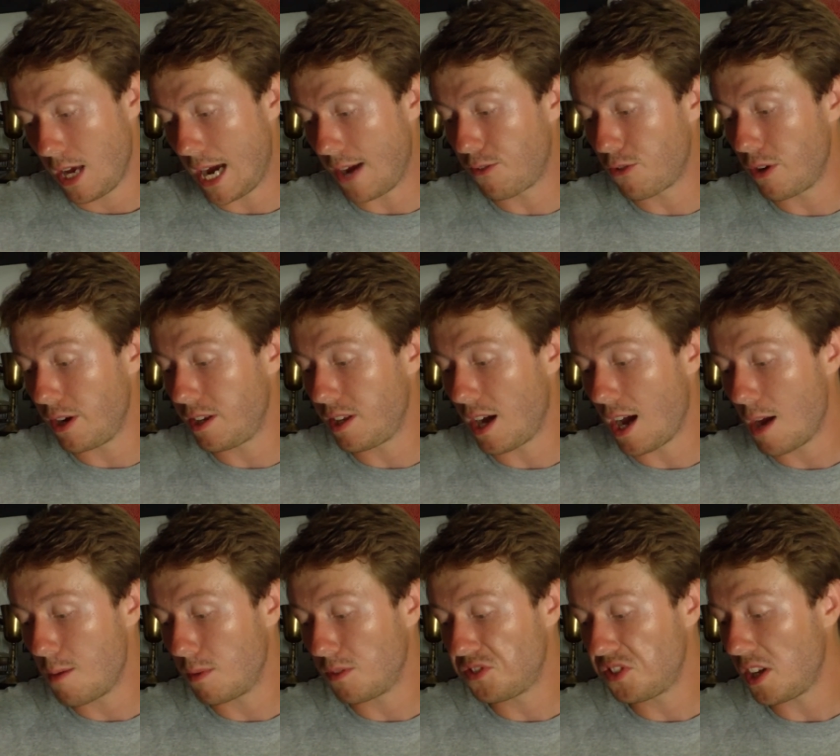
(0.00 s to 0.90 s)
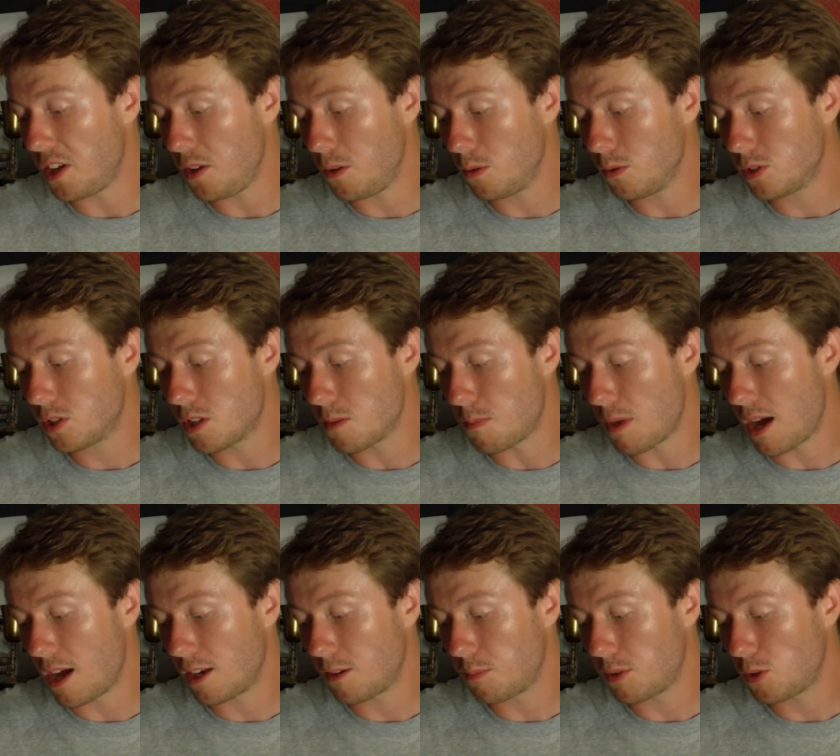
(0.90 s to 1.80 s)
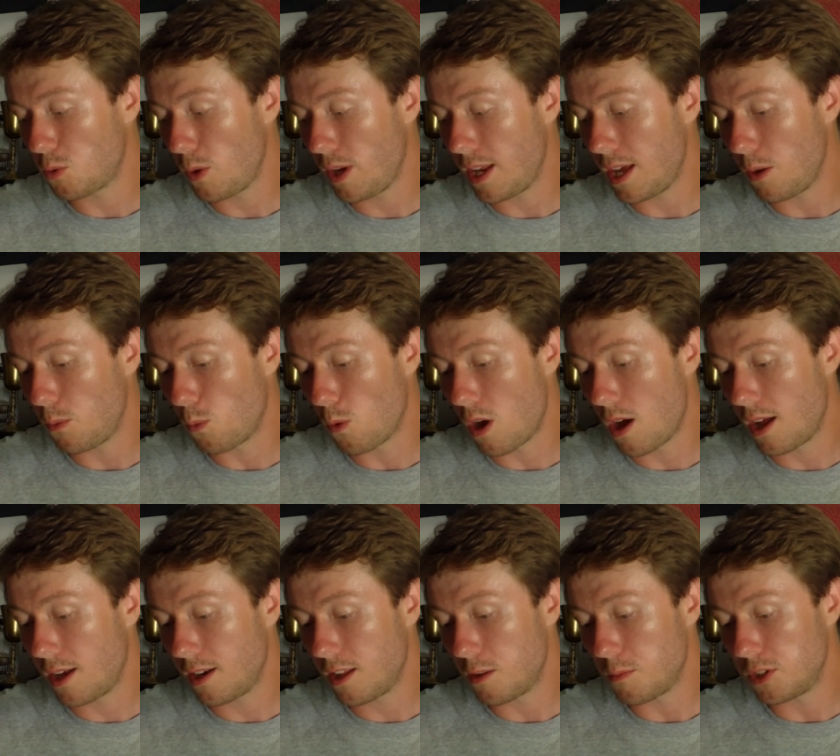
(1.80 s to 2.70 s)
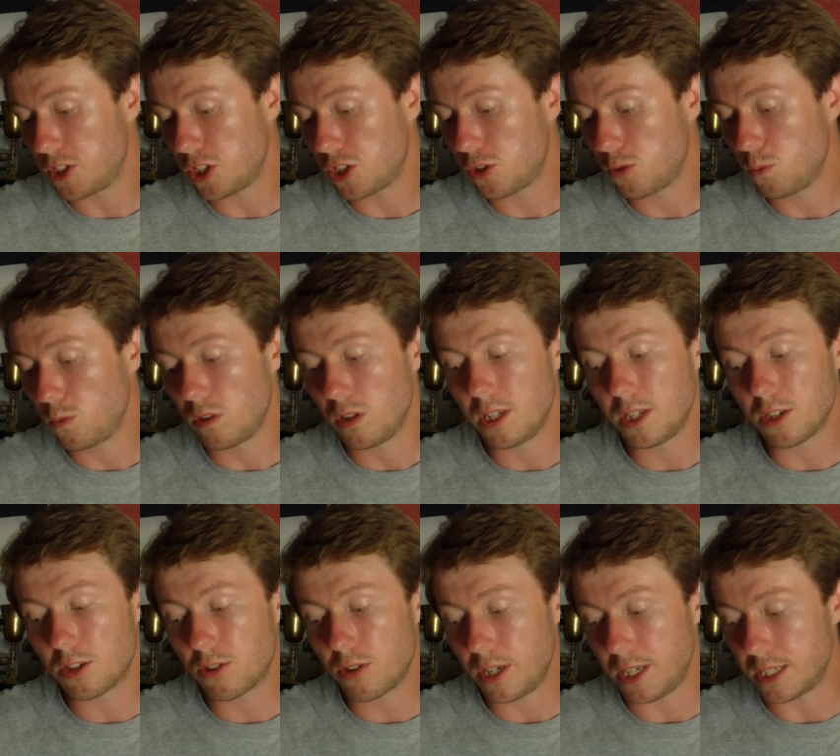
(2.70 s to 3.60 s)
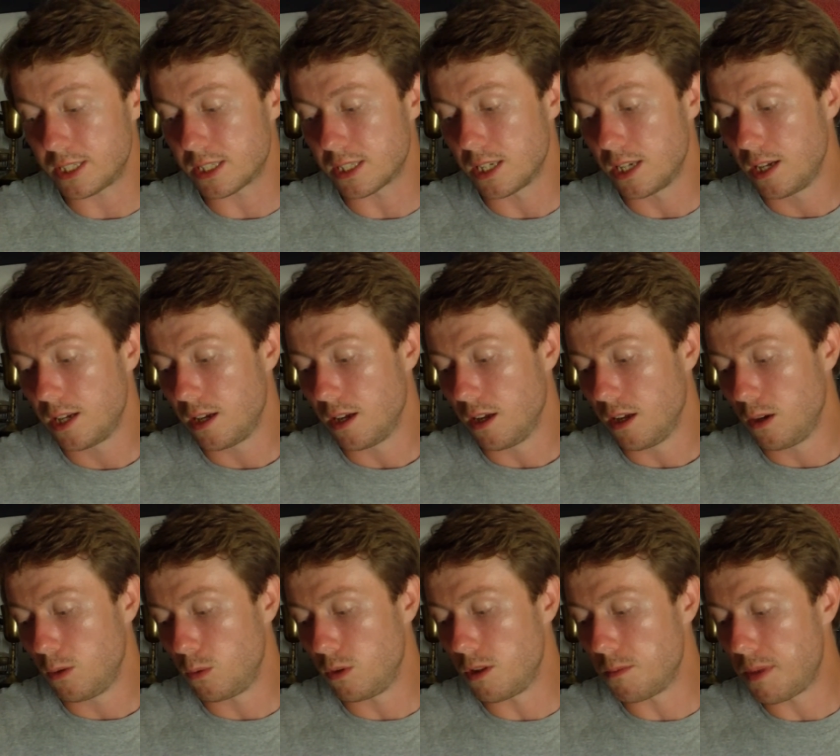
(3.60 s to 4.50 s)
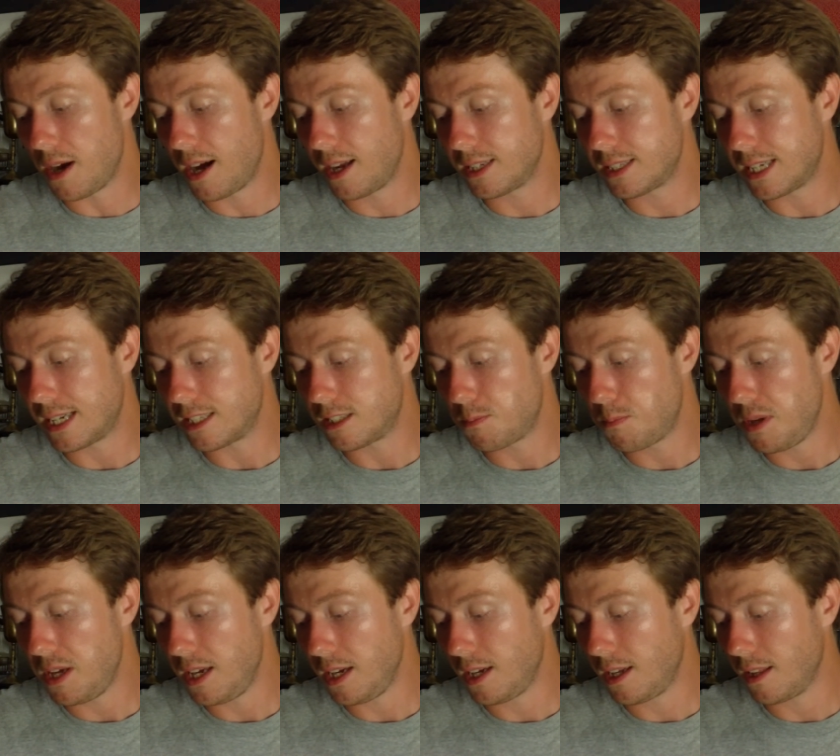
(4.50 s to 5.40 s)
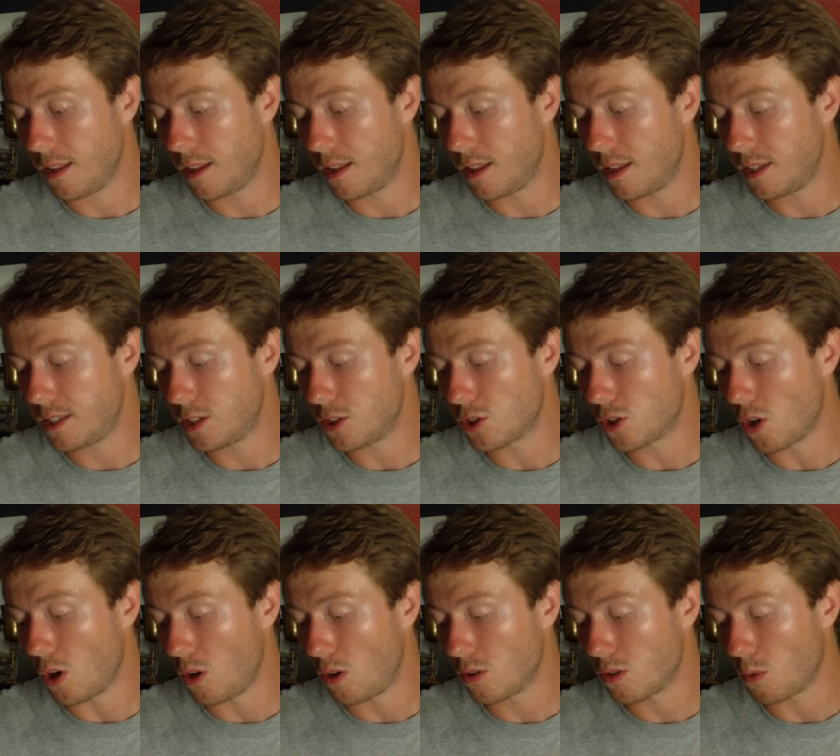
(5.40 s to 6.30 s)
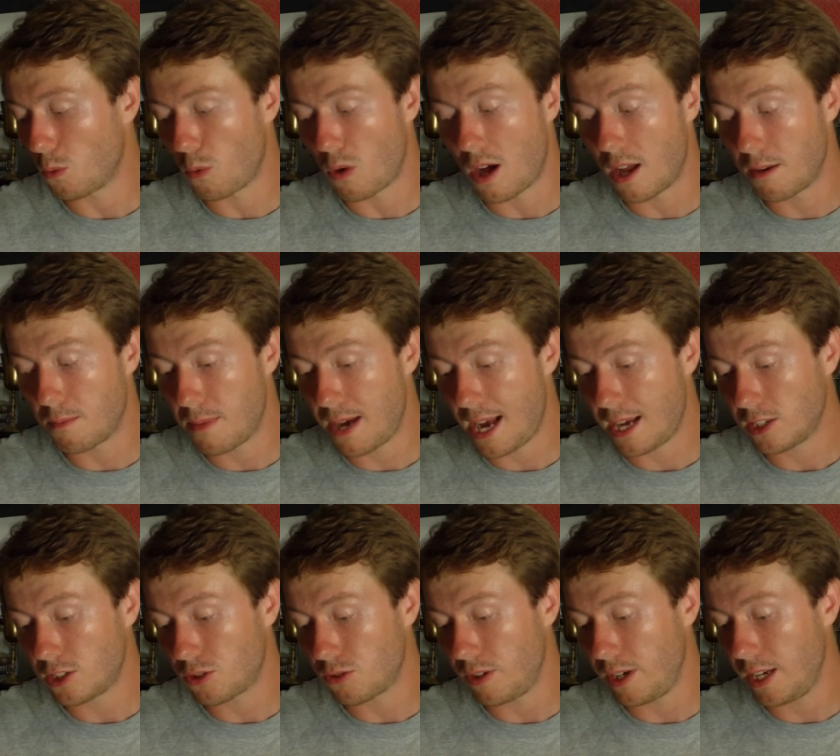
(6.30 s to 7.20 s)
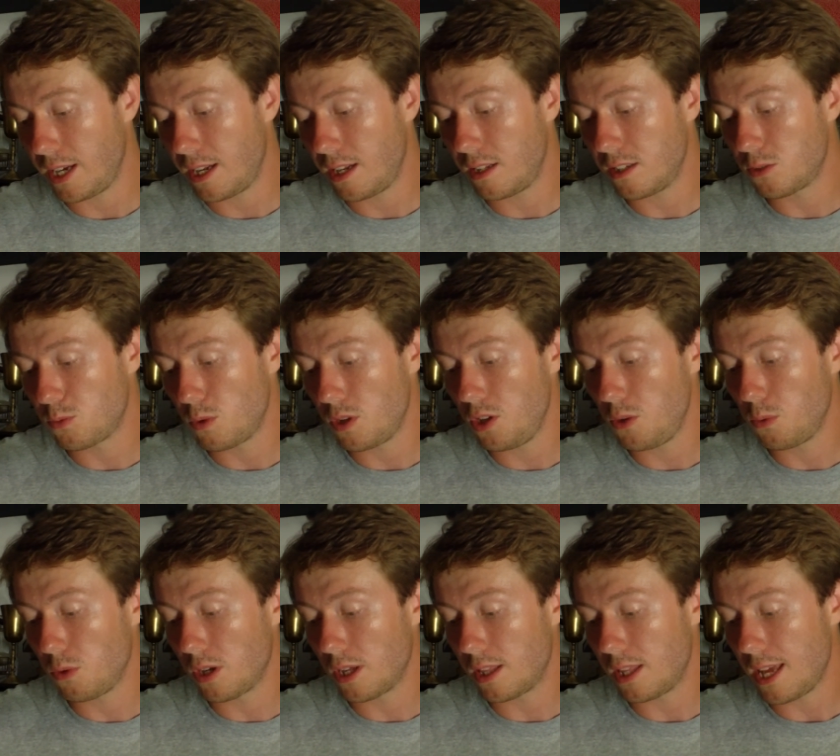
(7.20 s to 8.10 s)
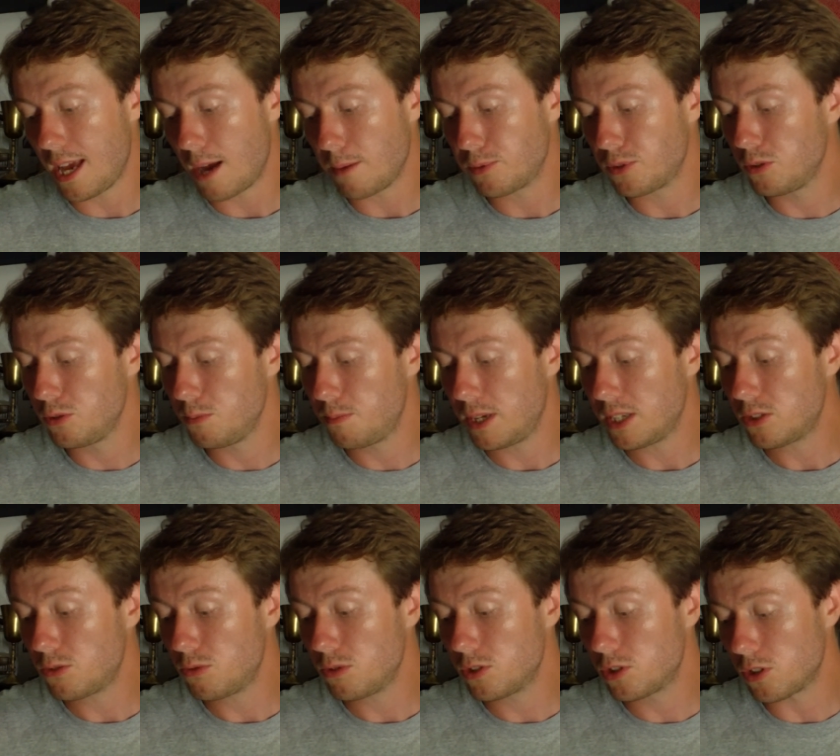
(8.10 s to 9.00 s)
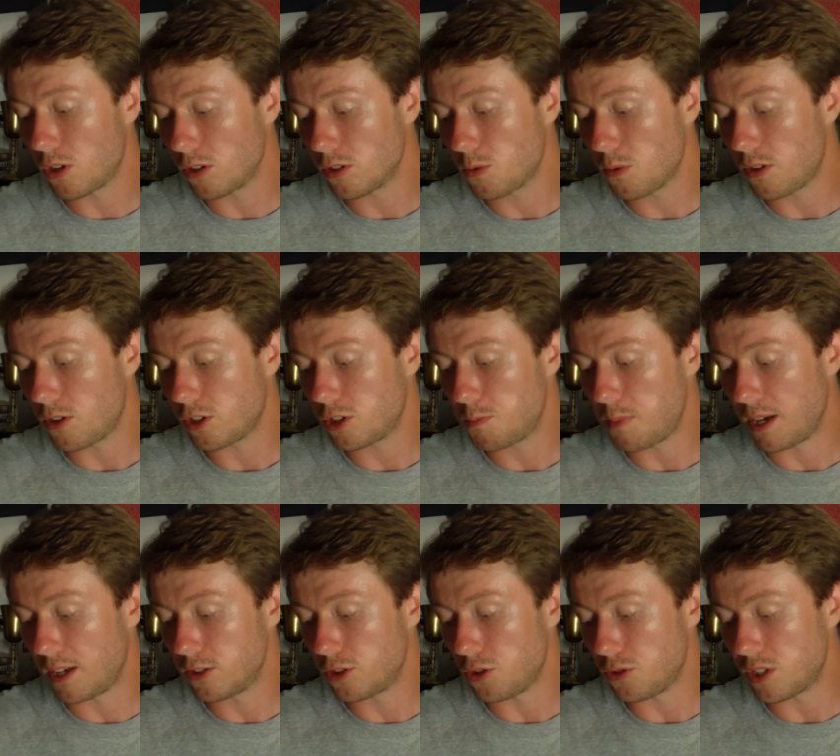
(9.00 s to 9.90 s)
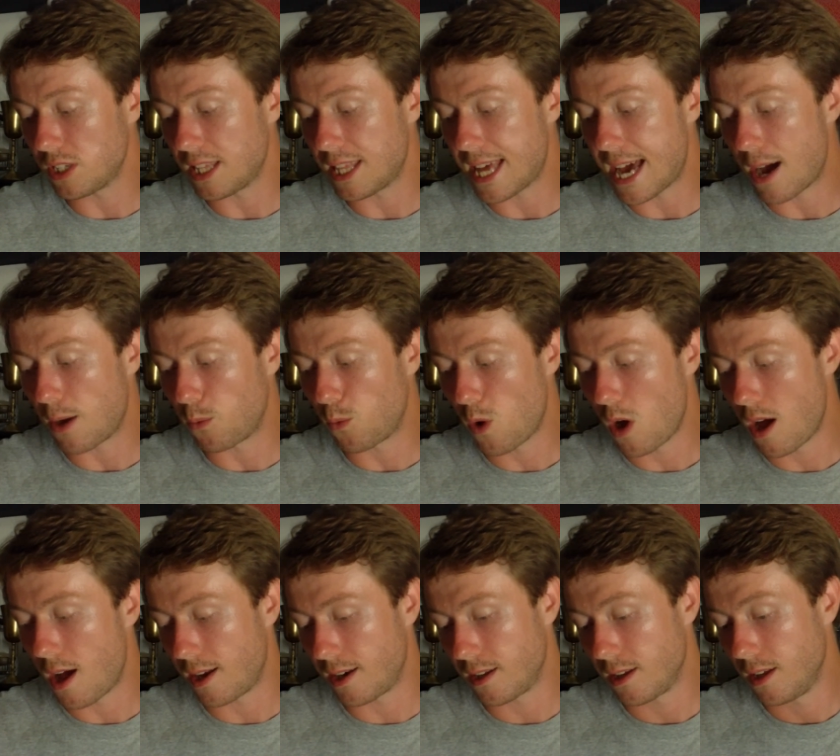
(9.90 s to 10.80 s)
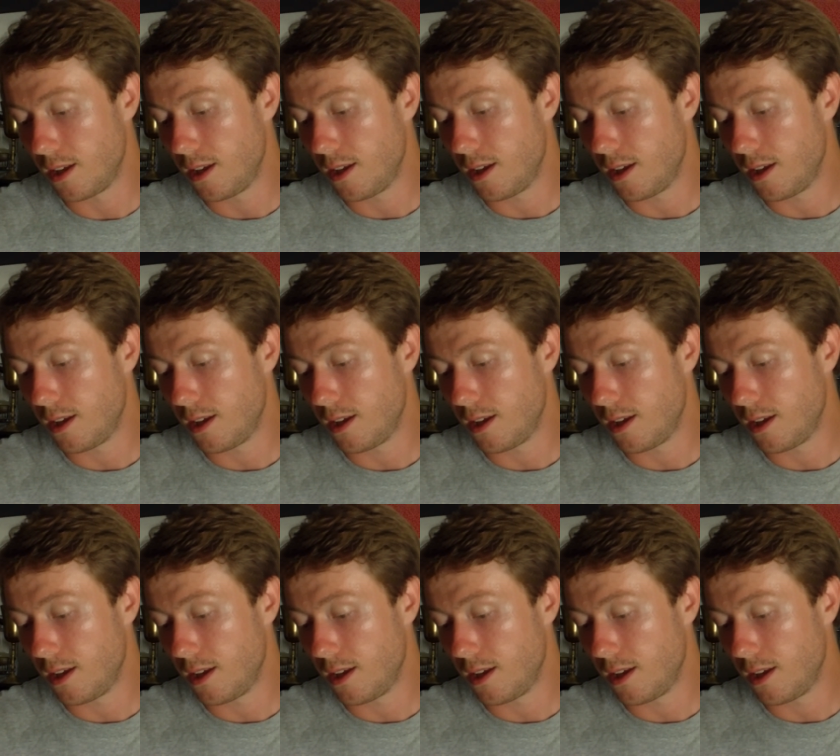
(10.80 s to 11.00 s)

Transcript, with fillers: After a time of steady use, the bond between a wand and the magician will increase. When the bond is at its peak, then this is called Wand Mastery, and it is when you will get the absolute best results with your spells using that wand.